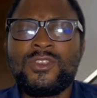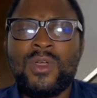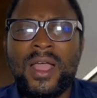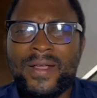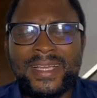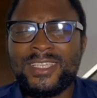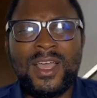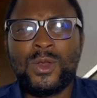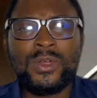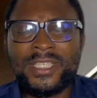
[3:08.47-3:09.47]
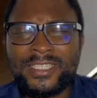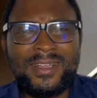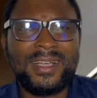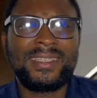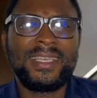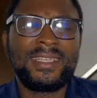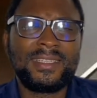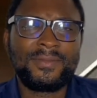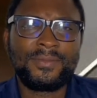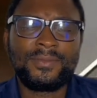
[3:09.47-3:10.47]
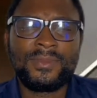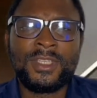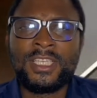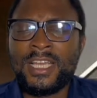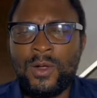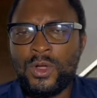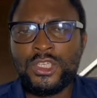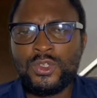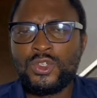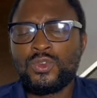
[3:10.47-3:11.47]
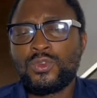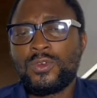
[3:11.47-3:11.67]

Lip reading: you are ready, you are not distracted. Now, what do?